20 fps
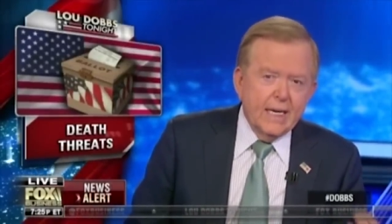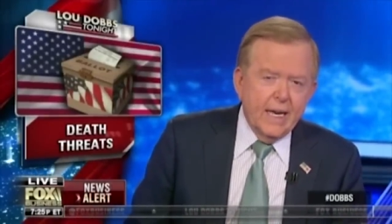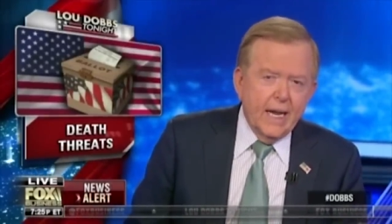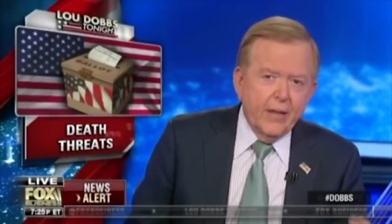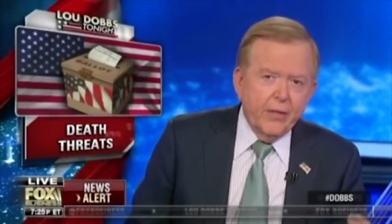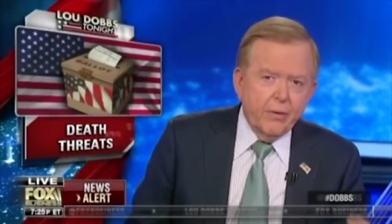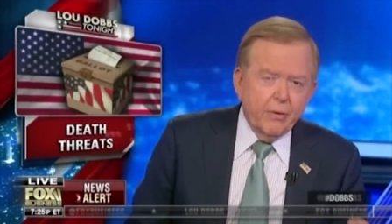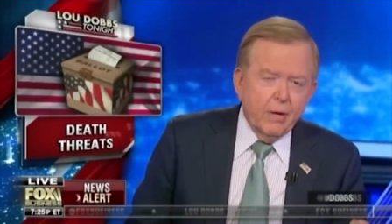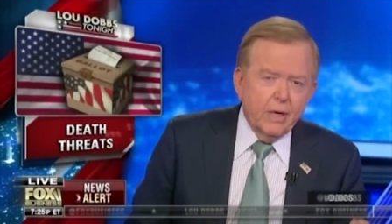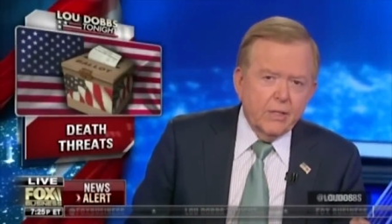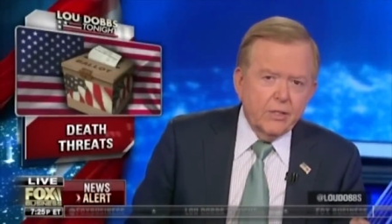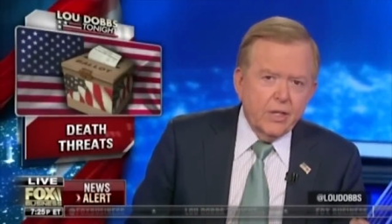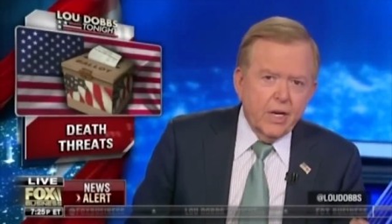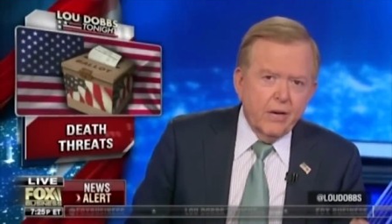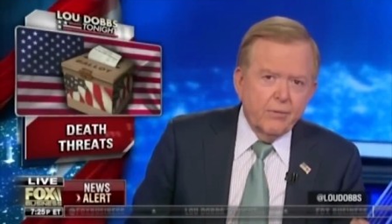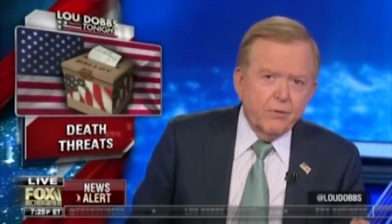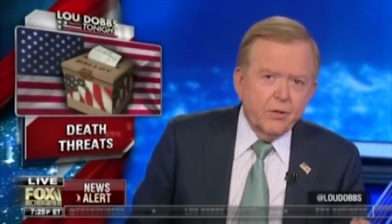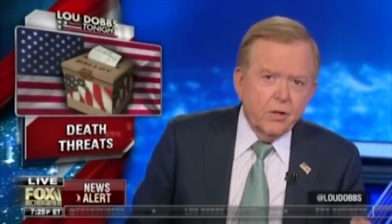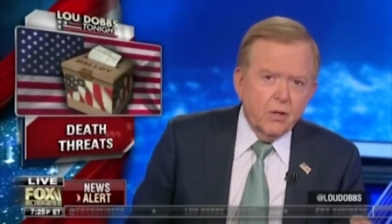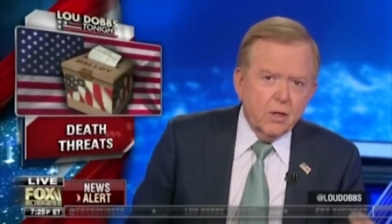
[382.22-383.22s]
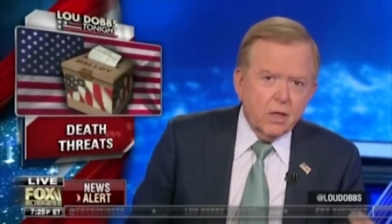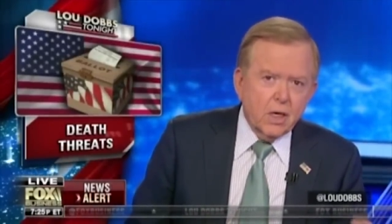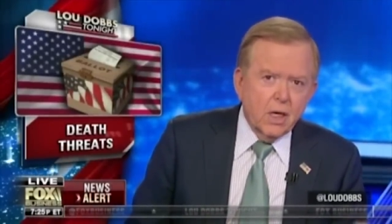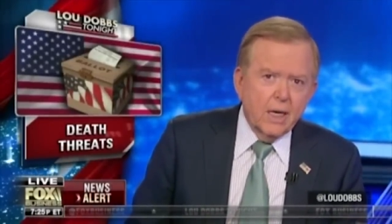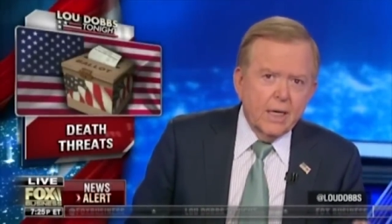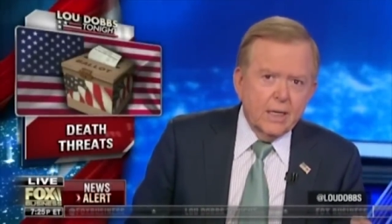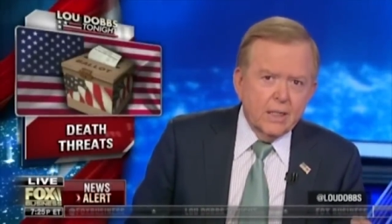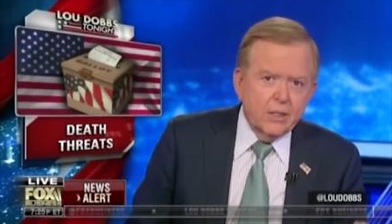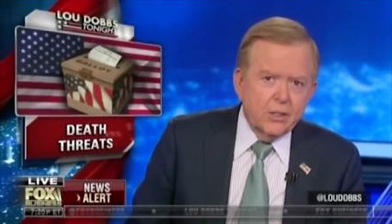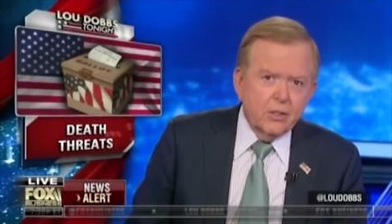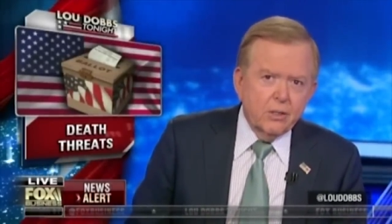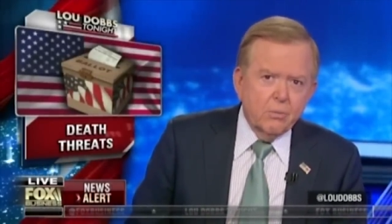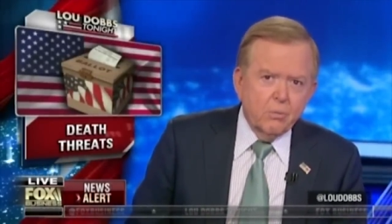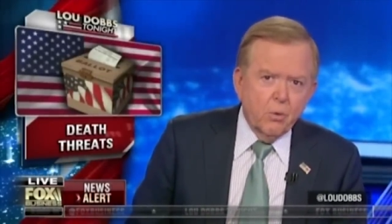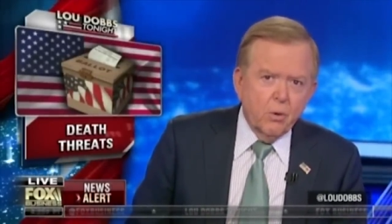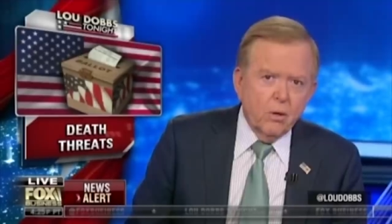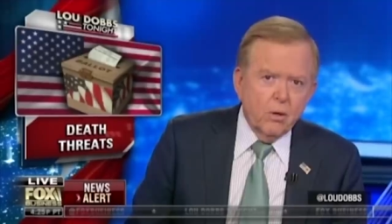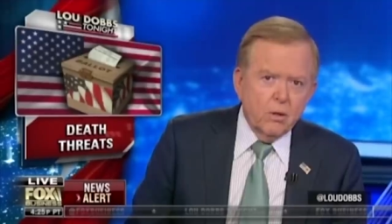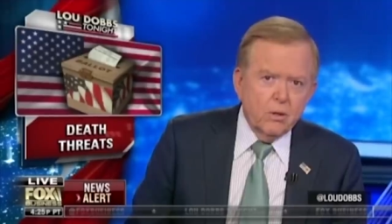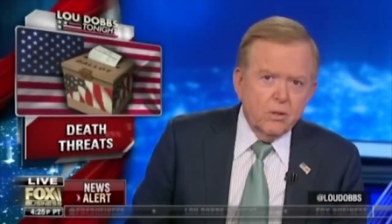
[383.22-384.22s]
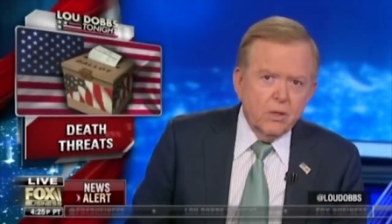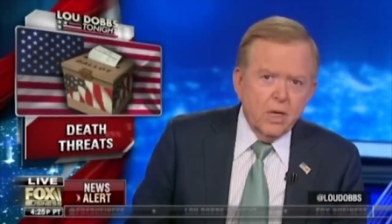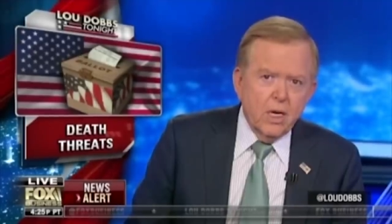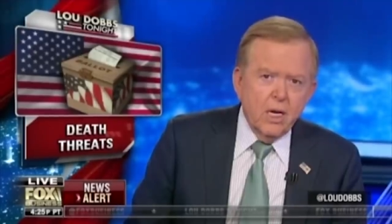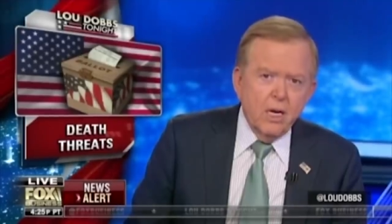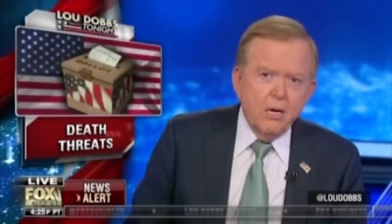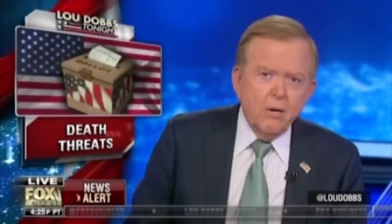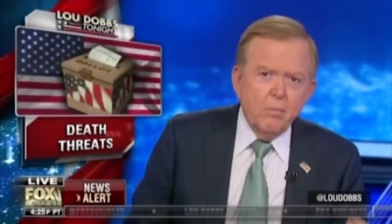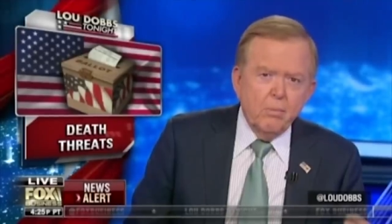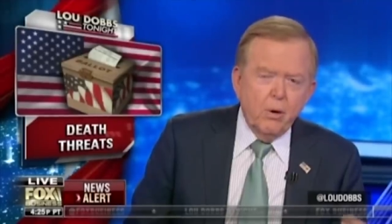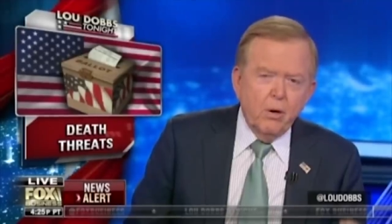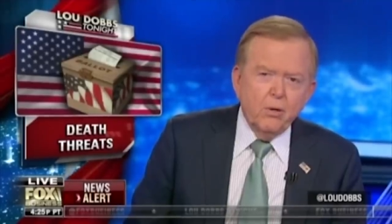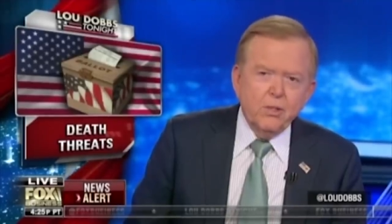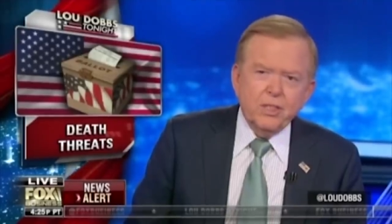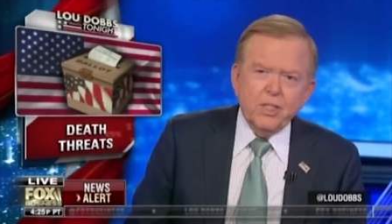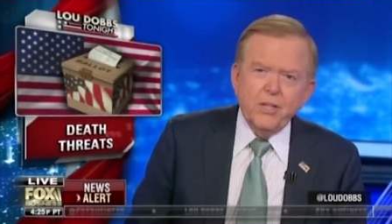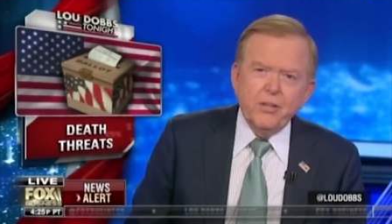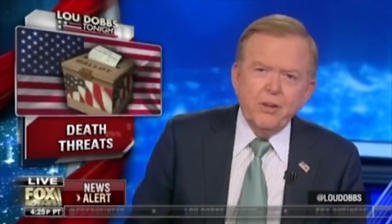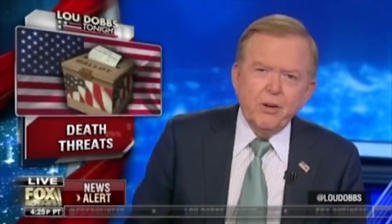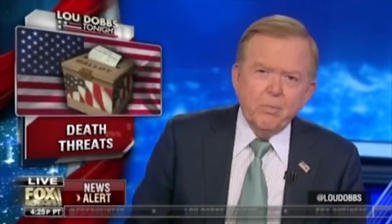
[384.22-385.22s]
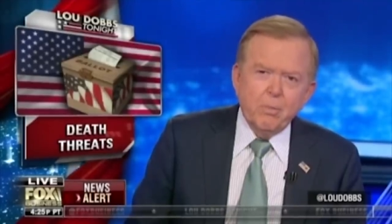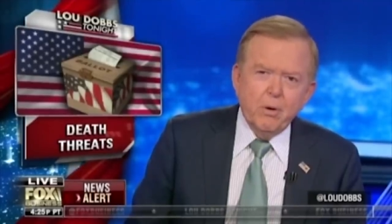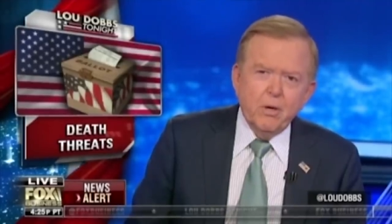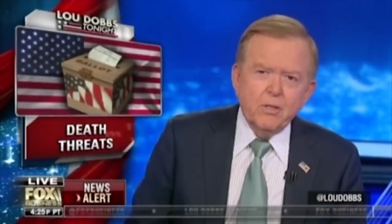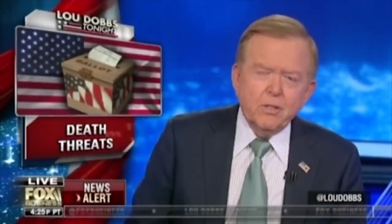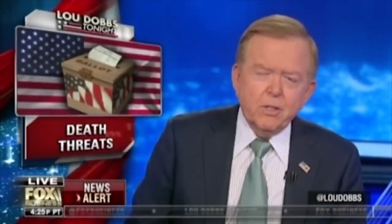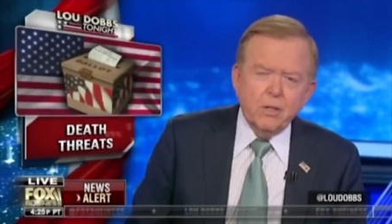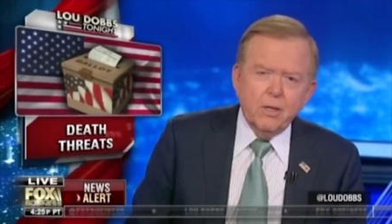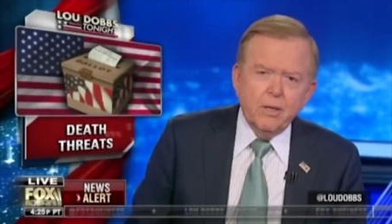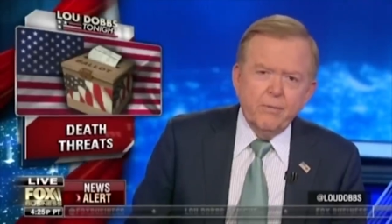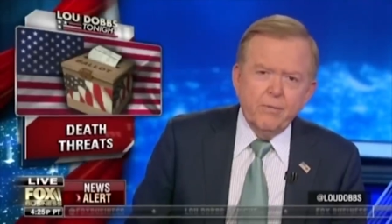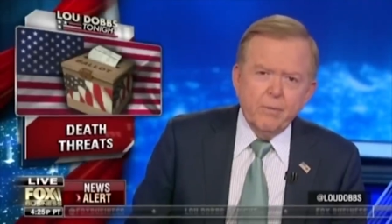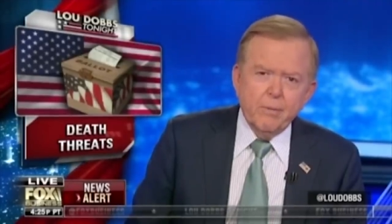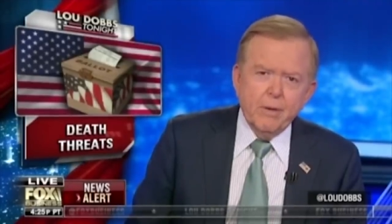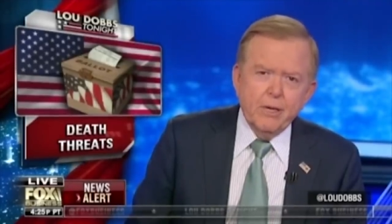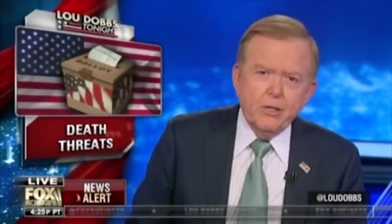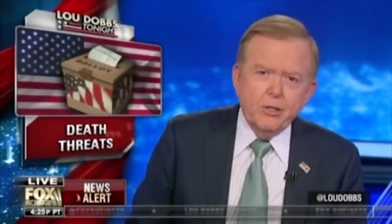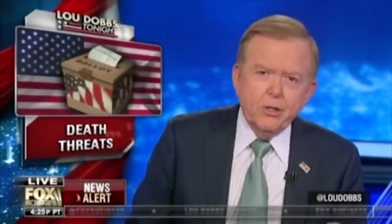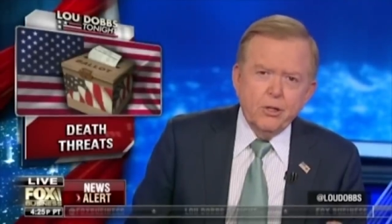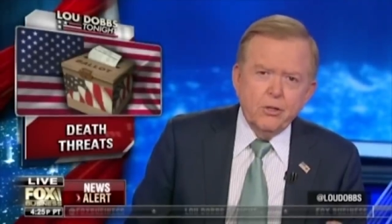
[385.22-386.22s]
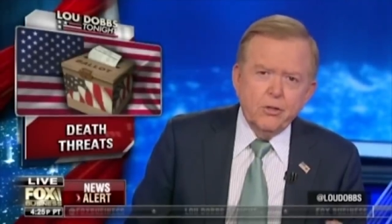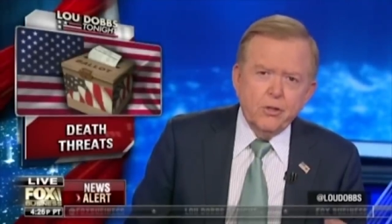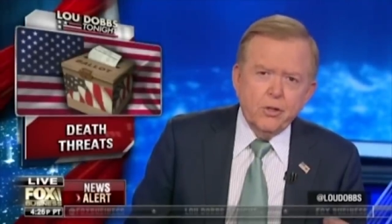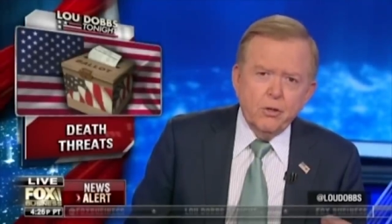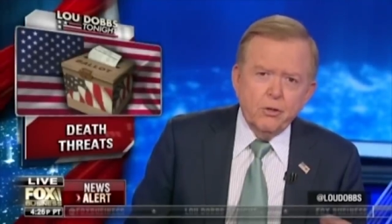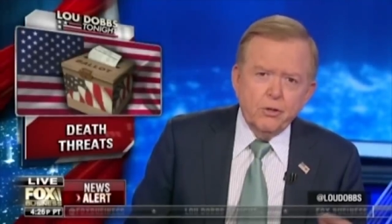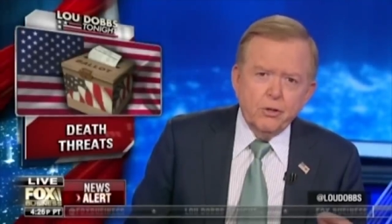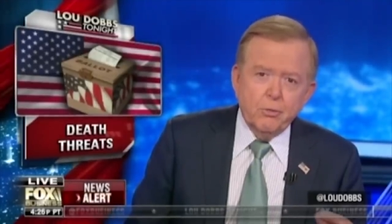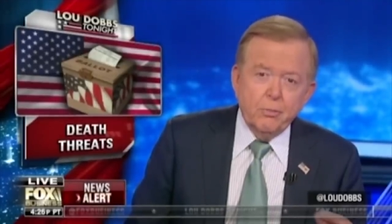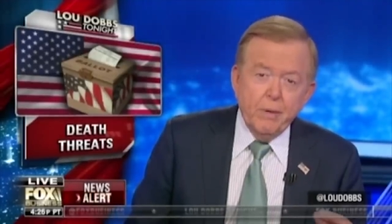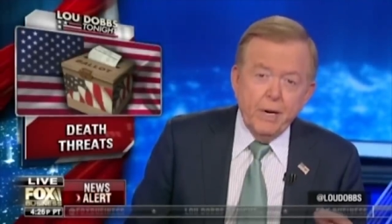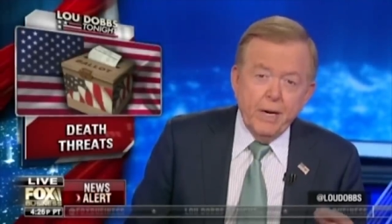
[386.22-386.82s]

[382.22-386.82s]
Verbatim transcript: death threats after Clinton supporters posted their personal information on social